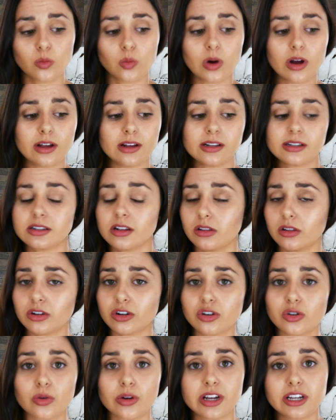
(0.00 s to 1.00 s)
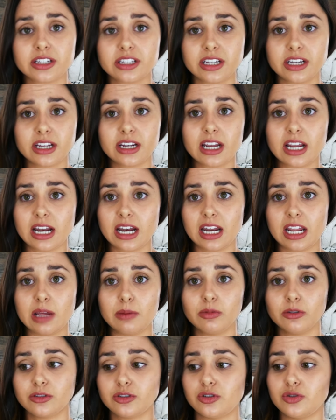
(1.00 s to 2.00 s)
was alert and oriented and
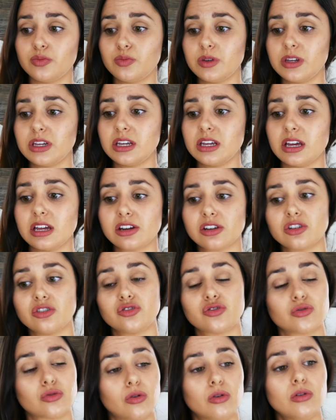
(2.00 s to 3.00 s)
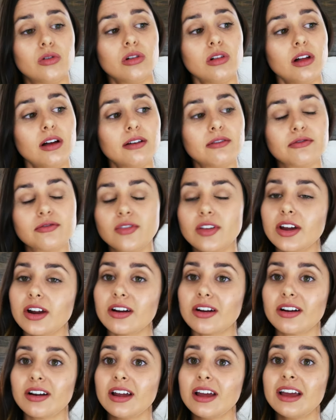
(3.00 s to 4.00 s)
able to be in control of
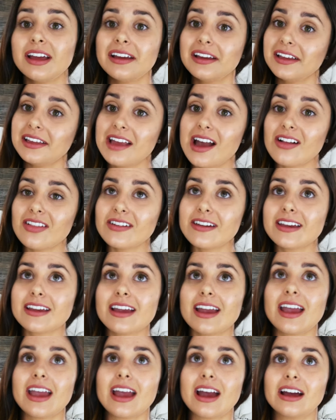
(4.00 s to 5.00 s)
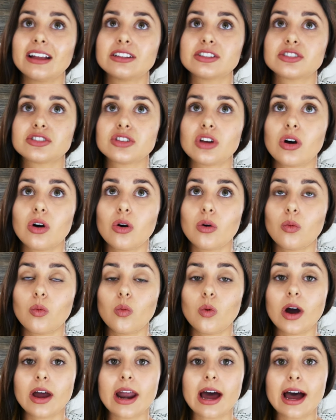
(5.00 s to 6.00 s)
their yelling. And so
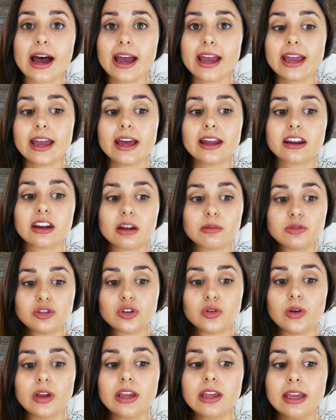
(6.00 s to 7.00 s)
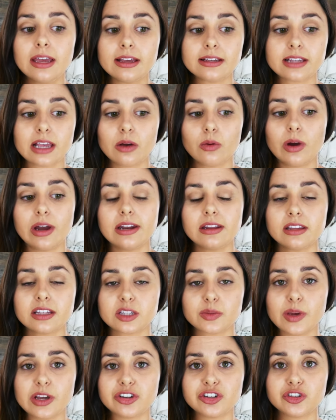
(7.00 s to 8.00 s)
what I ended up doing is I went in
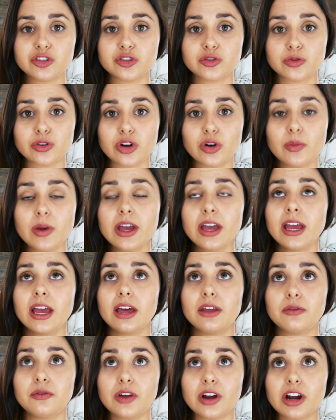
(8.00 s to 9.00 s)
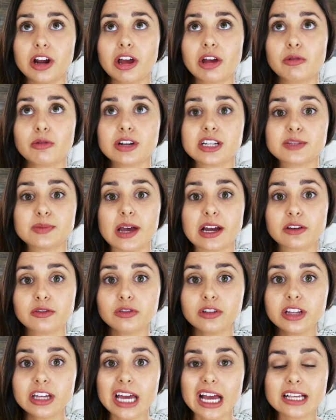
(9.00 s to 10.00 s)
this patient's room and very
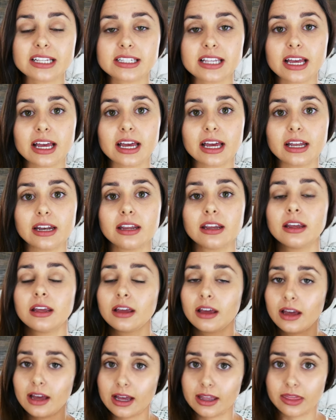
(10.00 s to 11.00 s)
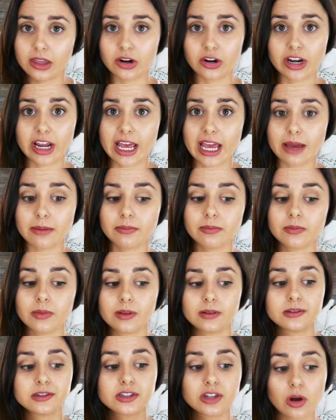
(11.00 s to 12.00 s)
respectfully I said their name.
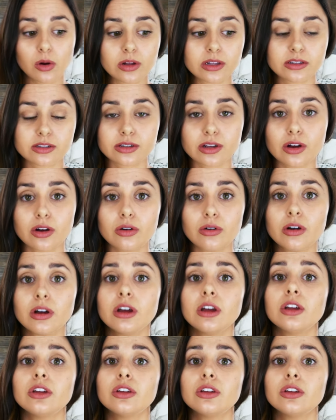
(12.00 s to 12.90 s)
So and so,